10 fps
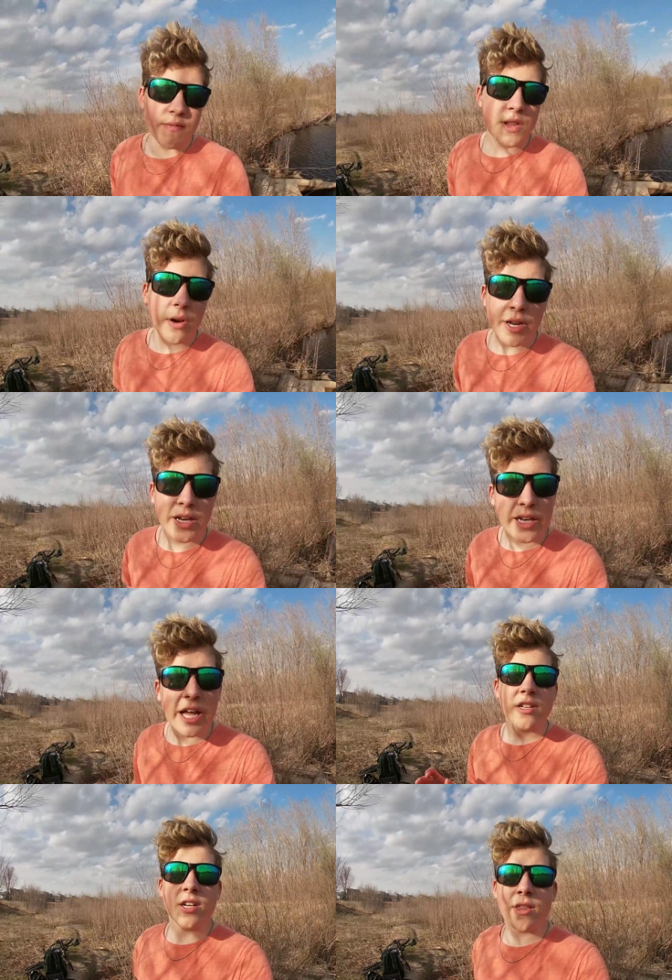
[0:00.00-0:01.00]
even though I didn't
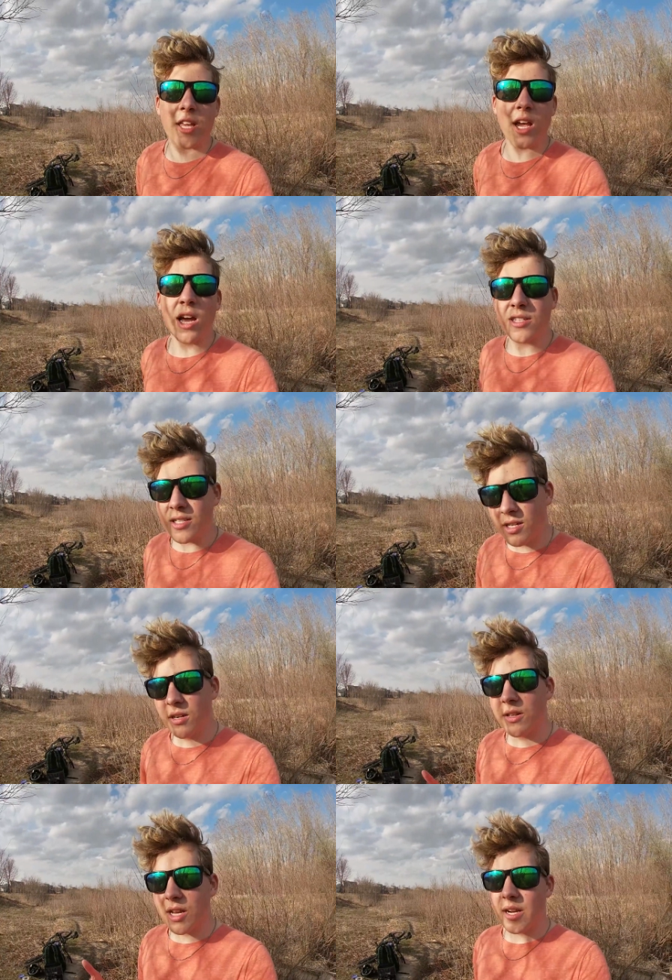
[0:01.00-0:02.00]
catch anything, I
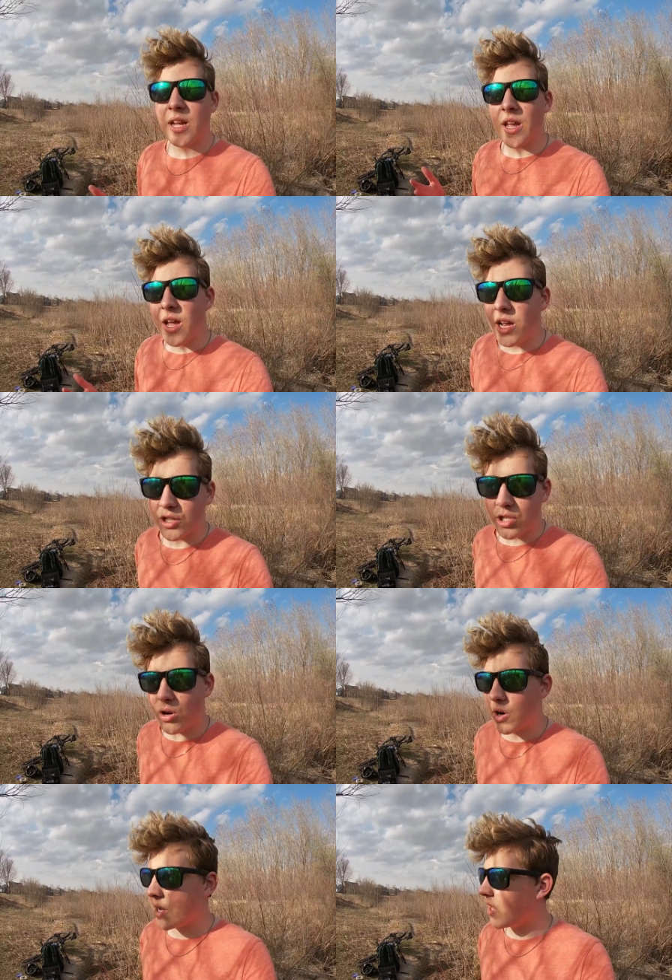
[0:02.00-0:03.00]
still did
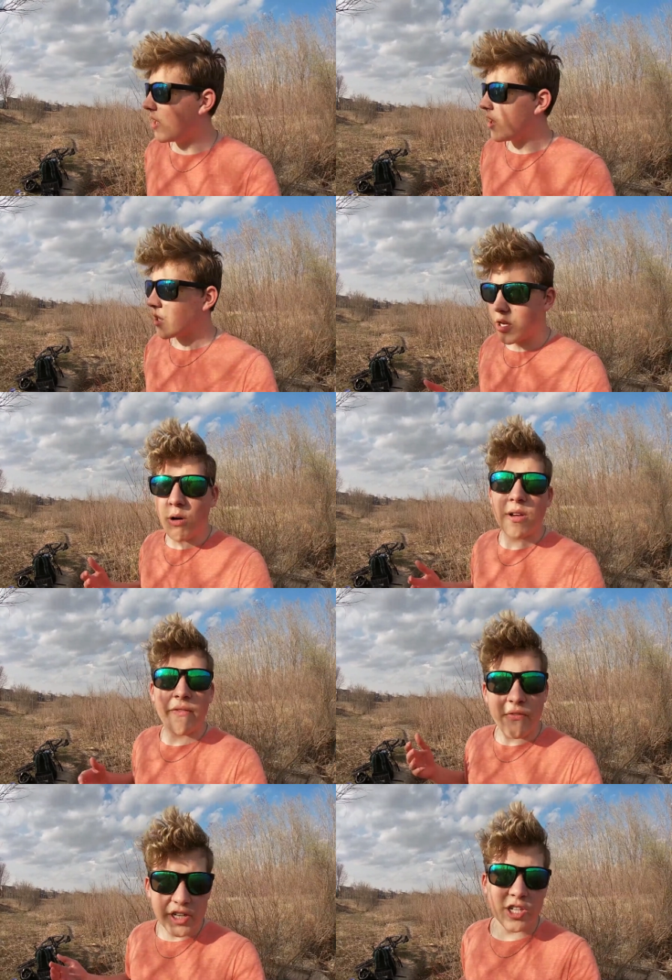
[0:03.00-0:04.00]
enjoy
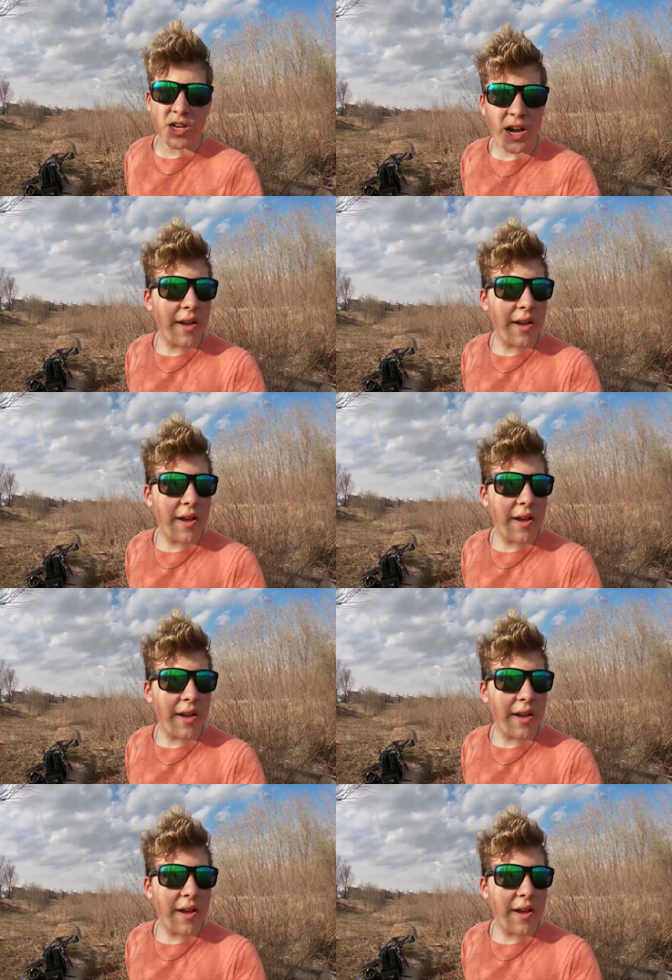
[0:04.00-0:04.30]
going fishing.